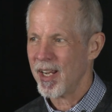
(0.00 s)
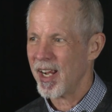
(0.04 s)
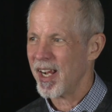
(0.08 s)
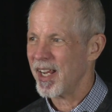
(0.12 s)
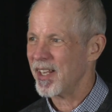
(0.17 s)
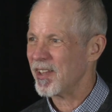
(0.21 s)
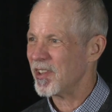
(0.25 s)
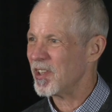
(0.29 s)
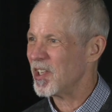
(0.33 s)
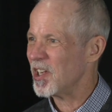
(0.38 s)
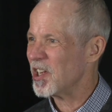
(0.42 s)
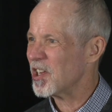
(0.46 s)

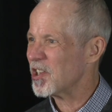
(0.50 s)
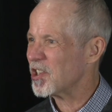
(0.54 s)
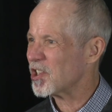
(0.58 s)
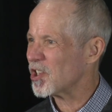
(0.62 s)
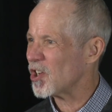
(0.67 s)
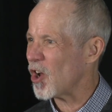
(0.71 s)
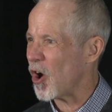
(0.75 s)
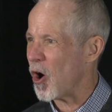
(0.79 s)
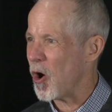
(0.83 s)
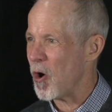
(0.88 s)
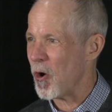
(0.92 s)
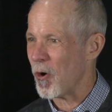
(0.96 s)
and
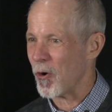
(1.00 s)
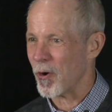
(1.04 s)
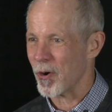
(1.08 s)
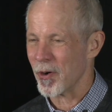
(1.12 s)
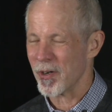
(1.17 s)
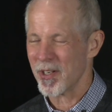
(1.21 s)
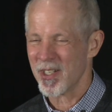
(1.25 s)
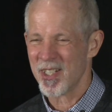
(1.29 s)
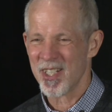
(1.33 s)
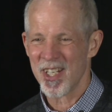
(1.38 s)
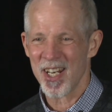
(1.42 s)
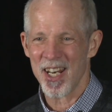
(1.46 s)
this
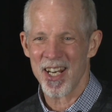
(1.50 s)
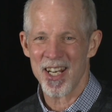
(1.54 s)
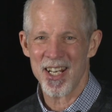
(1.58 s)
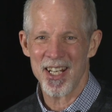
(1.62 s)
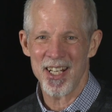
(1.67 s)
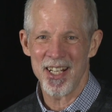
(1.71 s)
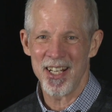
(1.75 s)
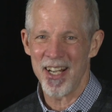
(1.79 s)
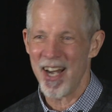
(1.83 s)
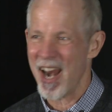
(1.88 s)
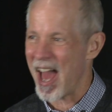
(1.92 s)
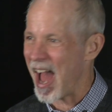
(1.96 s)
ogre did
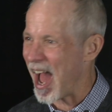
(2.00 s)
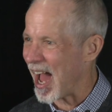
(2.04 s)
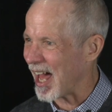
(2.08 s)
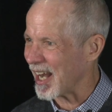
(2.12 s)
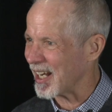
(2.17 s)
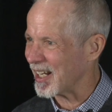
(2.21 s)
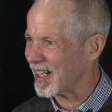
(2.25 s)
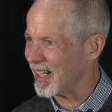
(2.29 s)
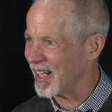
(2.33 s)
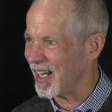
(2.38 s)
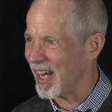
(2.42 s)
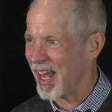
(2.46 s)

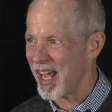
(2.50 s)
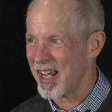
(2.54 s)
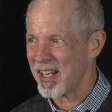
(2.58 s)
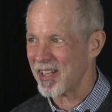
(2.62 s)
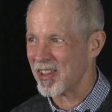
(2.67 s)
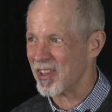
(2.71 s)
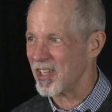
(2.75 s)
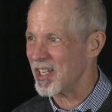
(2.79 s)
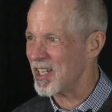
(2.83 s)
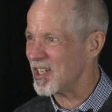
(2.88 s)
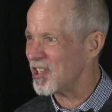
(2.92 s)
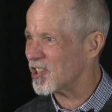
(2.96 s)
not
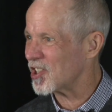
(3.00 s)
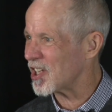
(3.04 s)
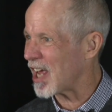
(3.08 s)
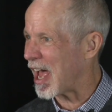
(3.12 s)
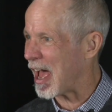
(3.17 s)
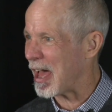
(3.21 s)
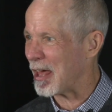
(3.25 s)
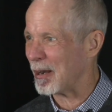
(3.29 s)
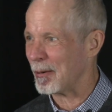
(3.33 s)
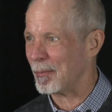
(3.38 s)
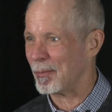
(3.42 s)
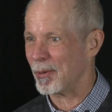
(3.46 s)
like these
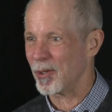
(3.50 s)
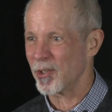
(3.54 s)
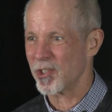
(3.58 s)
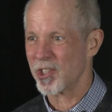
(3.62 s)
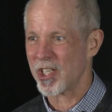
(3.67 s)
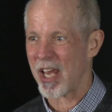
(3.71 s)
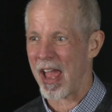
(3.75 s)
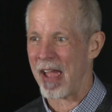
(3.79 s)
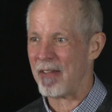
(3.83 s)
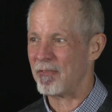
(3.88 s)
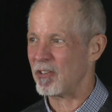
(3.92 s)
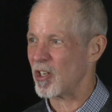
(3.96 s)

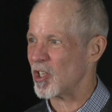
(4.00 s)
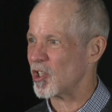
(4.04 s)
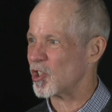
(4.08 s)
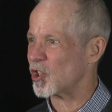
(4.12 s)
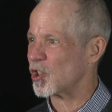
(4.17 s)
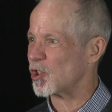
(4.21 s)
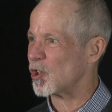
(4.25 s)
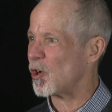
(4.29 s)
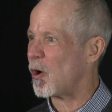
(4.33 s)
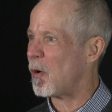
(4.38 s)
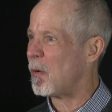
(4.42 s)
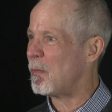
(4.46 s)
animals having
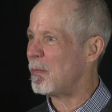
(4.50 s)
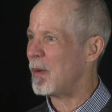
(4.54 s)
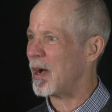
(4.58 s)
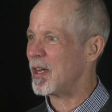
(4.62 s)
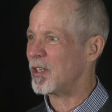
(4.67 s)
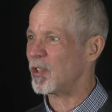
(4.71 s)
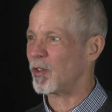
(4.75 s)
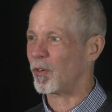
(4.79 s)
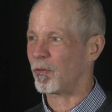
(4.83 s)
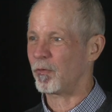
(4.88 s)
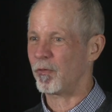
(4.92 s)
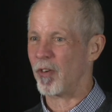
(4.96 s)
so
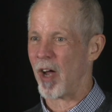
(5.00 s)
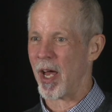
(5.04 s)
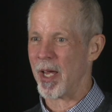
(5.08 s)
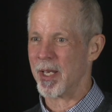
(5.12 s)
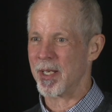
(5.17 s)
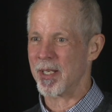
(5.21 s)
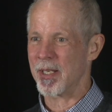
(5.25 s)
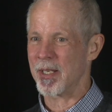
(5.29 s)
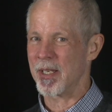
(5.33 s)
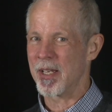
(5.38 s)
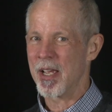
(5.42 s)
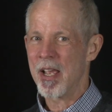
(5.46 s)
much
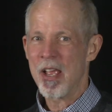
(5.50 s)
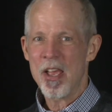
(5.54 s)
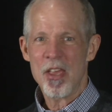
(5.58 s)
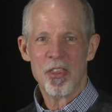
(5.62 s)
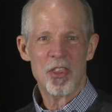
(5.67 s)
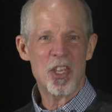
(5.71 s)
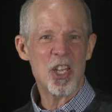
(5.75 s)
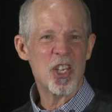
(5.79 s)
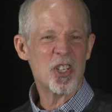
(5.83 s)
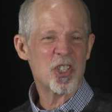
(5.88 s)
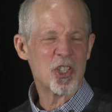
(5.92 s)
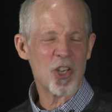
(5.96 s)
fun.
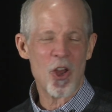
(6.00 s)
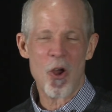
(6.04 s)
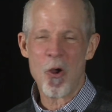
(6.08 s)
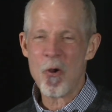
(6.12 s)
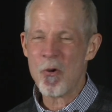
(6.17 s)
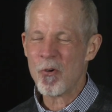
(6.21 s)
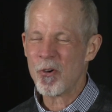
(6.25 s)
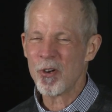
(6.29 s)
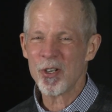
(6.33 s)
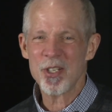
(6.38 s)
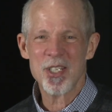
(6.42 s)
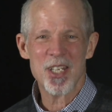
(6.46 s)
This
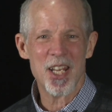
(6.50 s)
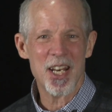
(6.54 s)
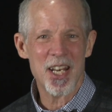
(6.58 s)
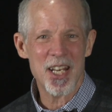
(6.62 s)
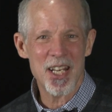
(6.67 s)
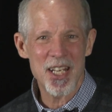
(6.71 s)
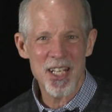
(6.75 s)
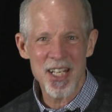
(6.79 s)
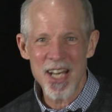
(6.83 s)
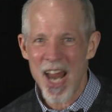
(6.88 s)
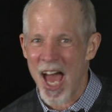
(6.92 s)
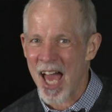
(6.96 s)
ogre
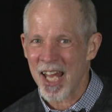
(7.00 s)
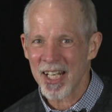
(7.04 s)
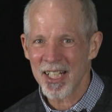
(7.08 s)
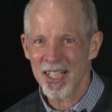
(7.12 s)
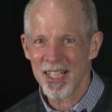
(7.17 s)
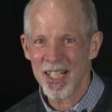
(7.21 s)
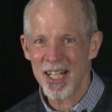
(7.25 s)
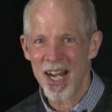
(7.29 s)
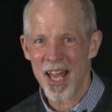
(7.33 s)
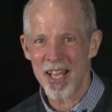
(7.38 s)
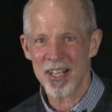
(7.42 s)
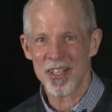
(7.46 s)
did not
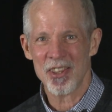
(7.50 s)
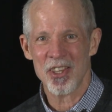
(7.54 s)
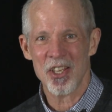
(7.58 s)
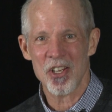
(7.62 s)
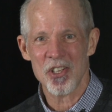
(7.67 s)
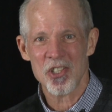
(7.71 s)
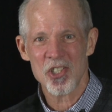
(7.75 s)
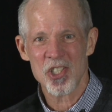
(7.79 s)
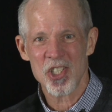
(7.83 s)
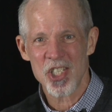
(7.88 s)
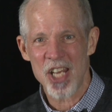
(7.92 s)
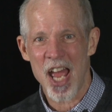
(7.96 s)
like
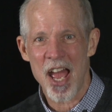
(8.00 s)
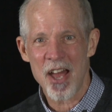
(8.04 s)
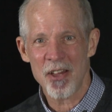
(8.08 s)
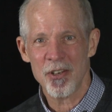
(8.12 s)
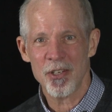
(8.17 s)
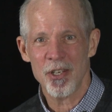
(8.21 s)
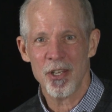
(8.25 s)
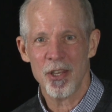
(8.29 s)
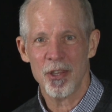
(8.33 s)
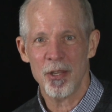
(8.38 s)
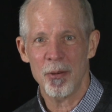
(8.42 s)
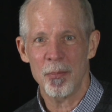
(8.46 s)
the
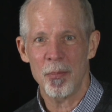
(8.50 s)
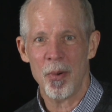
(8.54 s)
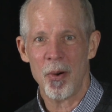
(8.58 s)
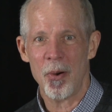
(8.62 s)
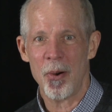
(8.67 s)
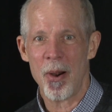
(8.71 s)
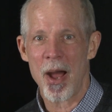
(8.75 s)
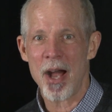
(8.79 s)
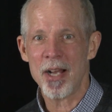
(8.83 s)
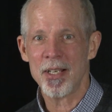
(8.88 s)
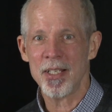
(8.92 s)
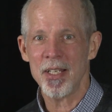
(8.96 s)
sound of the
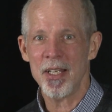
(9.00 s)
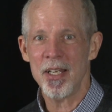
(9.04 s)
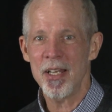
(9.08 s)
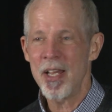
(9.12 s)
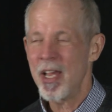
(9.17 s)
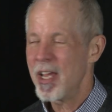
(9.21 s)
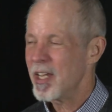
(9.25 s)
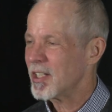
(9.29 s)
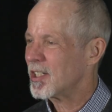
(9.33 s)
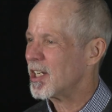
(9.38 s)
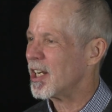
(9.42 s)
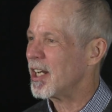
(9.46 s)
maraca,
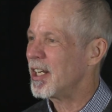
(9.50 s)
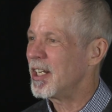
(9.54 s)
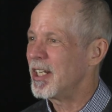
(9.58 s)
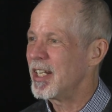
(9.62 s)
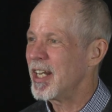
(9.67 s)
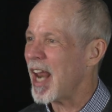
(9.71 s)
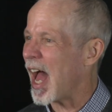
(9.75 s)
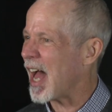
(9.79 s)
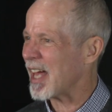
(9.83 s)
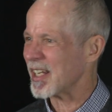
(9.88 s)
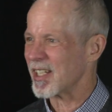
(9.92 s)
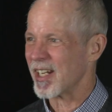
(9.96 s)
did
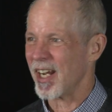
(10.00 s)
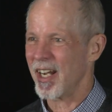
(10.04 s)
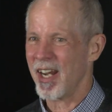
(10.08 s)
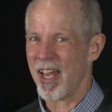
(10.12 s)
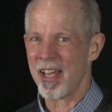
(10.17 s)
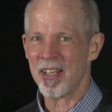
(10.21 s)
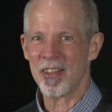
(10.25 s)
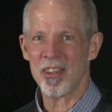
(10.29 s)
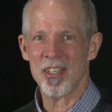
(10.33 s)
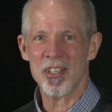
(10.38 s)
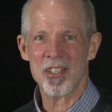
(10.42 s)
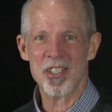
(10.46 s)
not
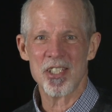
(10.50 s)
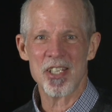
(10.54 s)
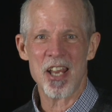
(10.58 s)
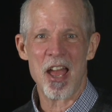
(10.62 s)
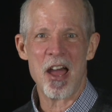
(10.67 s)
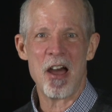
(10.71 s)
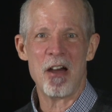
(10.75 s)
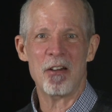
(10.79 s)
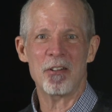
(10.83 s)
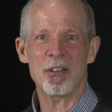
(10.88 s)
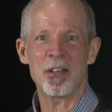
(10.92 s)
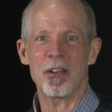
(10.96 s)
like the
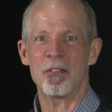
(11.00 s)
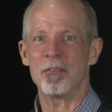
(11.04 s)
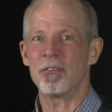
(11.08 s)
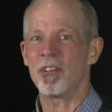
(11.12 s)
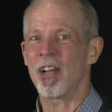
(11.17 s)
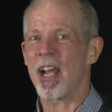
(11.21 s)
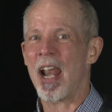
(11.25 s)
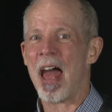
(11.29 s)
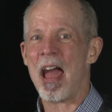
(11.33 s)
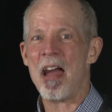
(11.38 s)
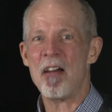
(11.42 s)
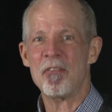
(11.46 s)
sound of
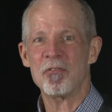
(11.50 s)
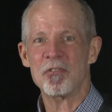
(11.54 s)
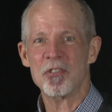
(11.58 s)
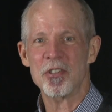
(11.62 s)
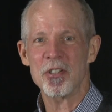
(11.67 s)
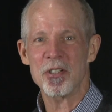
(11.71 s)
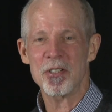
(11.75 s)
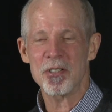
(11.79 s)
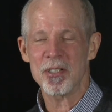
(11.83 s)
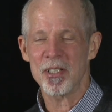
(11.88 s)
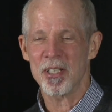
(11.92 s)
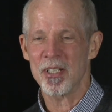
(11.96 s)

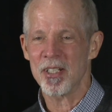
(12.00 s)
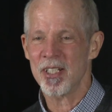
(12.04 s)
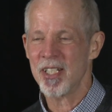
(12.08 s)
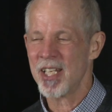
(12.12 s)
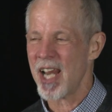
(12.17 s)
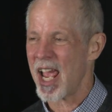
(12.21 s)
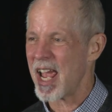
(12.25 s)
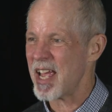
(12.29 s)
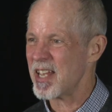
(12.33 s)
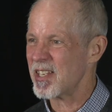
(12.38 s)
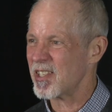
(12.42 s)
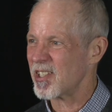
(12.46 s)
laughter and
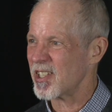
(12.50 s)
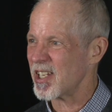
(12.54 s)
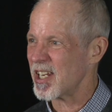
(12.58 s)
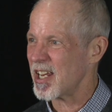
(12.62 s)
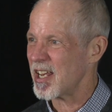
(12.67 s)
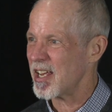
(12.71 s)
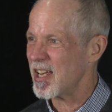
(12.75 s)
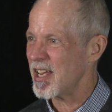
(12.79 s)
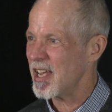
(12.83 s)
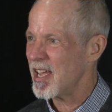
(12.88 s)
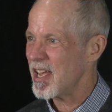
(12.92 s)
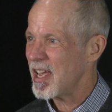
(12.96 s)

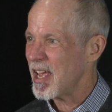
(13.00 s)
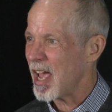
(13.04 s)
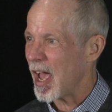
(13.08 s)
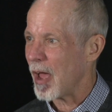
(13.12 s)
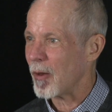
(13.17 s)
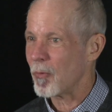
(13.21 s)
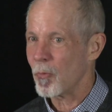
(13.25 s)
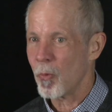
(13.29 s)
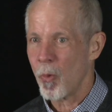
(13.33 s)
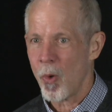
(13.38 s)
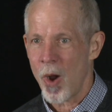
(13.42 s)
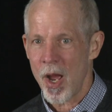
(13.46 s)
dancing.
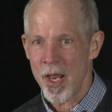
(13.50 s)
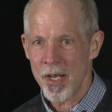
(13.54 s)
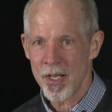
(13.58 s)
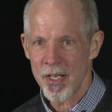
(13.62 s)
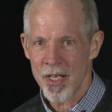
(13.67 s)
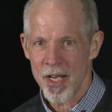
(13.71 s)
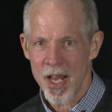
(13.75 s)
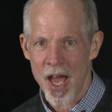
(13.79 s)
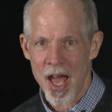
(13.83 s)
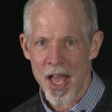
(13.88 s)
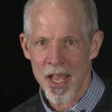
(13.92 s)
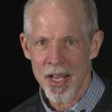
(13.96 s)
And
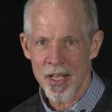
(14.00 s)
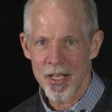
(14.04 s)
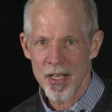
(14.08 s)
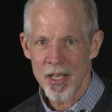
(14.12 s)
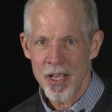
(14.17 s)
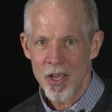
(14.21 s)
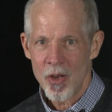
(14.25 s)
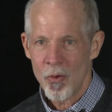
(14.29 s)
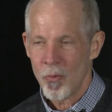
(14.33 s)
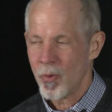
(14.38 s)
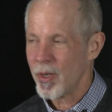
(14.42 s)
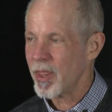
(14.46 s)
one night,
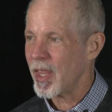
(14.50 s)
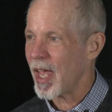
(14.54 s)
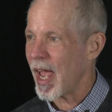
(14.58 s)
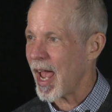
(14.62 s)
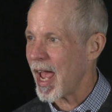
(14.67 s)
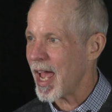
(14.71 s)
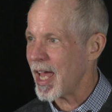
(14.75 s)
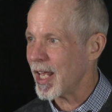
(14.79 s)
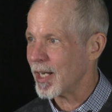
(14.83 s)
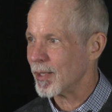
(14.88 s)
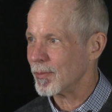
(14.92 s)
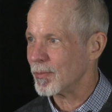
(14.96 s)
when
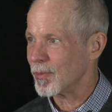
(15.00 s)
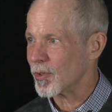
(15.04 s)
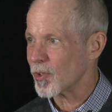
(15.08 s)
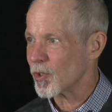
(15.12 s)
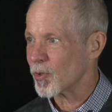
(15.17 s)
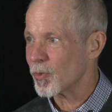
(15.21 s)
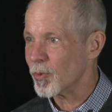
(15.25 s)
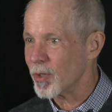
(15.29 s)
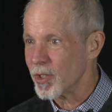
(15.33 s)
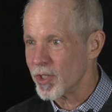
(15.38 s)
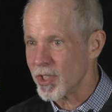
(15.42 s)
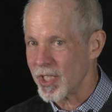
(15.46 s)
the
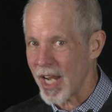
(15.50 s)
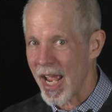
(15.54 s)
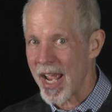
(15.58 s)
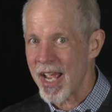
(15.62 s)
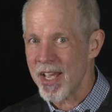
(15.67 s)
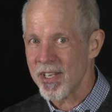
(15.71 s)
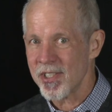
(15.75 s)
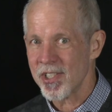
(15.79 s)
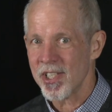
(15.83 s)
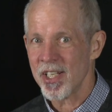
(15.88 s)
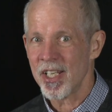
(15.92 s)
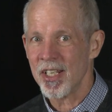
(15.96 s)
animals were
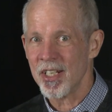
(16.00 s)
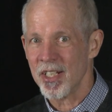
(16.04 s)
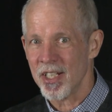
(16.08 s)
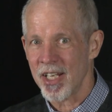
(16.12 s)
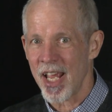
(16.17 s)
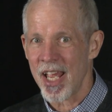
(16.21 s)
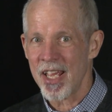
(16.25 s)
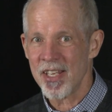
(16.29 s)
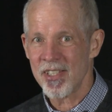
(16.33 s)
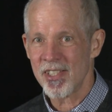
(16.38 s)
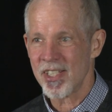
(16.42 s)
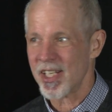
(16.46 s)
dancing and
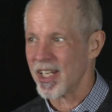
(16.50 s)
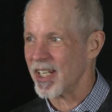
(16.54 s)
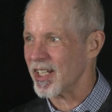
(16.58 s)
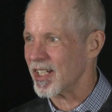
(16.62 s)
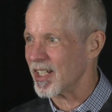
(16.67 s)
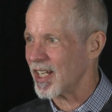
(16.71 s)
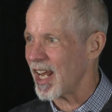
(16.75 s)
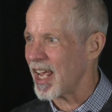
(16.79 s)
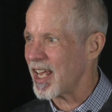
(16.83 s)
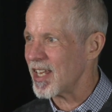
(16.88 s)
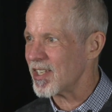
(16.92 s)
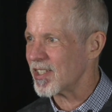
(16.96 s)
dancing
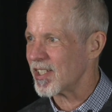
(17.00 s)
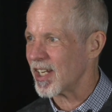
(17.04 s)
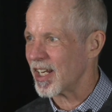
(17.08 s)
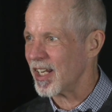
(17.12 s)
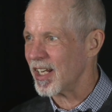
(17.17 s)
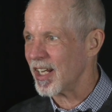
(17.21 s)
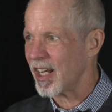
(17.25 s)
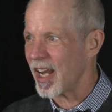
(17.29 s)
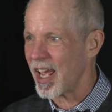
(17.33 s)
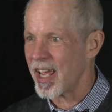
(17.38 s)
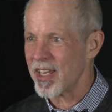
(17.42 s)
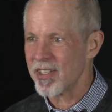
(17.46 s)
and dancing
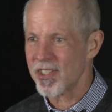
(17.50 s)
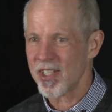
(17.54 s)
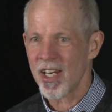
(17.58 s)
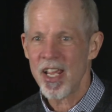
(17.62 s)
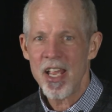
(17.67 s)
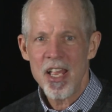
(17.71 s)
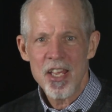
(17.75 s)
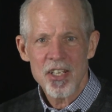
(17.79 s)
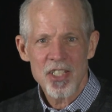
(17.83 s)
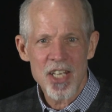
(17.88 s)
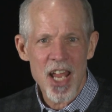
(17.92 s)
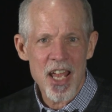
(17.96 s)
and
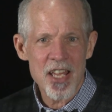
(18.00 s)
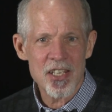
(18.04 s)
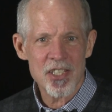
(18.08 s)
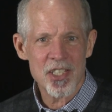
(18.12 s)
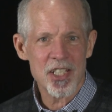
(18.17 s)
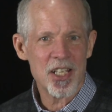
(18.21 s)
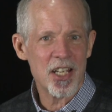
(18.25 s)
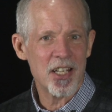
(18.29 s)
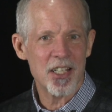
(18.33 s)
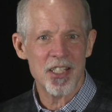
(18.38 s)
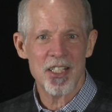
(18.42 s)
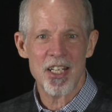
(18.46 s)
dancing,
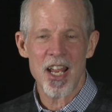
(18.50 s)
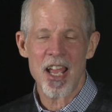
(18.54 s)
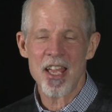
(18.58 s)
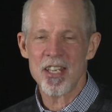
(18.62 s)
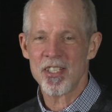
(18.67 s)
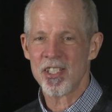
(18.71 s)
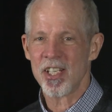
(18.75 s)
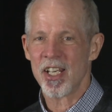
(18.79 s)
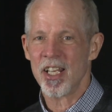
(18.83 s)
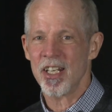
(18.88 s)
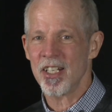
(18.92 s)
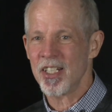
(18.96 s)
dancing and
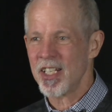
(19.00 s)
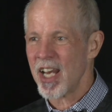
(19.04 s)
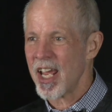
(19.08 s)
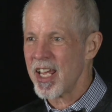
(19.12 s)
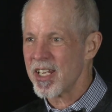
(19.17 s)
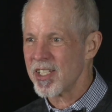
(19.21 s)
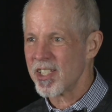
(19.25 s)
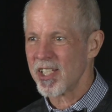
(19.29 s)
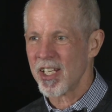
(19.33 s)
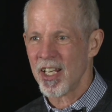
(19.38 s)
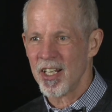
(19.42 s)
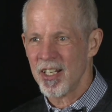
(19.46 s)
dancing and
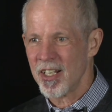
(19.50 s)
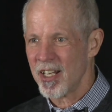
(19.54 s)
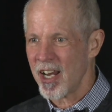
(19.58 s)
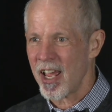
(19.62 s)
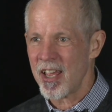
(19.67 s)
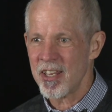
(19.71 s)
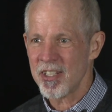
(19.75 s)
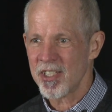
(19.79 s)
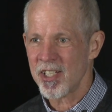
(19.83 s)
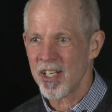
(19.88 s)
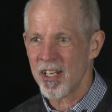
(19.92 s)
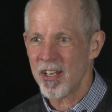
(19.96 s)
dancing and
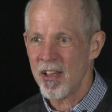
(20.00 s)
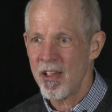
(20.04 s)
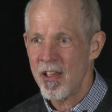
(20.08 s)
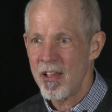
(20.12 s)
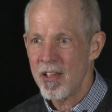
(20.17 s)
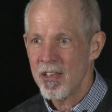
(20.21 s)
dancing,